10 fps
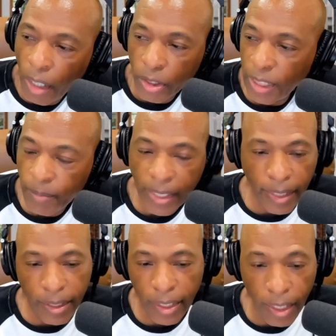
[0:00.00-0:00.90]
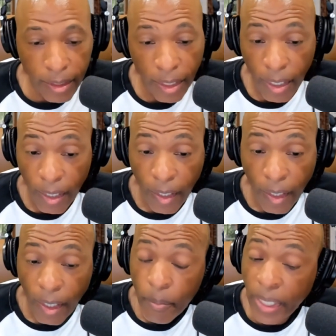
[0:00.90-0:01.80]
seem like that's the case.
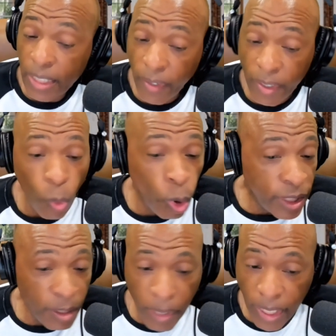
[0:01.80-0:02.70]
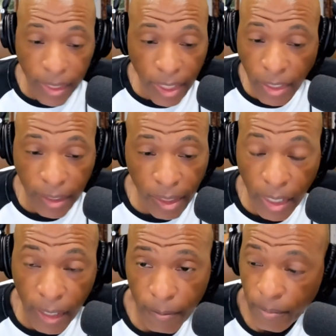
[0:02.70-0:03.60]
Because if the whole team make that decision
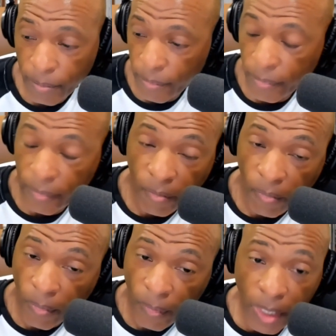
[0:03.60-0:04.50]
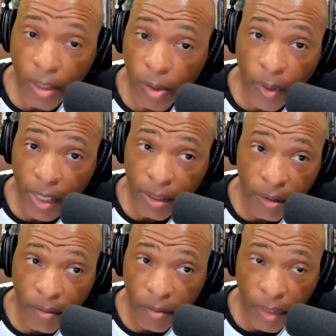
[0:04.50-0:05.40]
yesterday, then you know what?
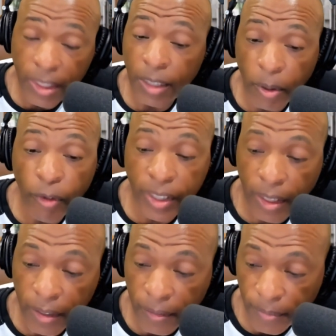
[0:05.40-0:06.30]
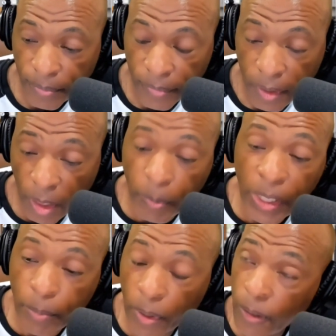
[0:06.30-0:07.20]
Things need to be revisited. So
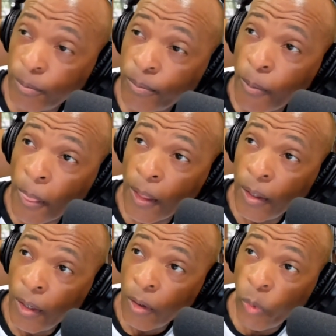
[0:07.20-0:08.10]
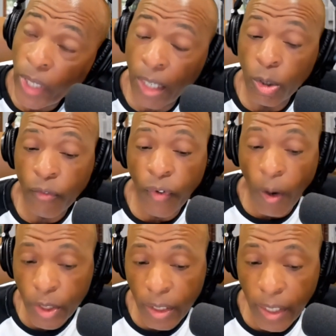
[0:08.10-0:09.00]
people, we are look
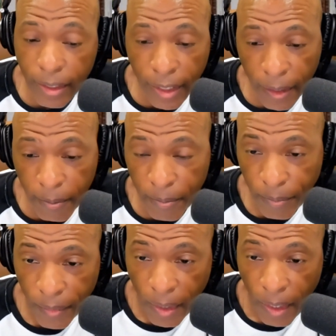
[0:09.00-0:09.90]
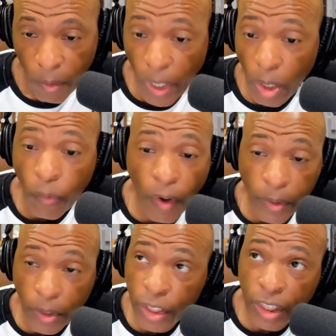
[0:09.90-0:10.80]
forward to the next game. We are look
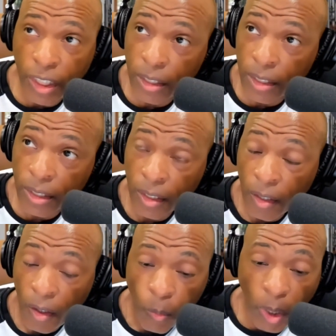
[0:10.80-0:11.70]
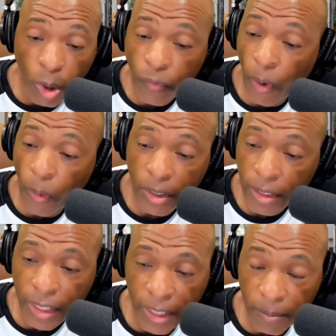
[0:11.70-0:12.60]
forward to the changes. We are look forward to the
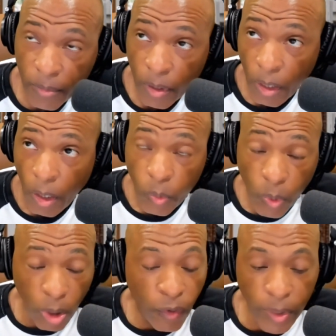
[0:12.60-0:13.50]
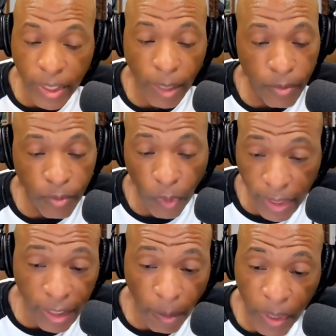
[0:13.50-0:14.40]
team. We look forward for the
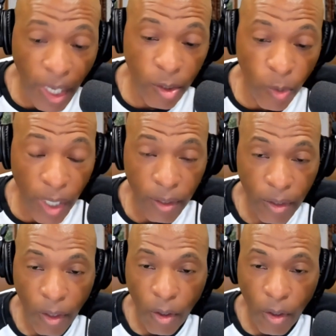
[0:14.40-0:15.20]
setup, because you know what?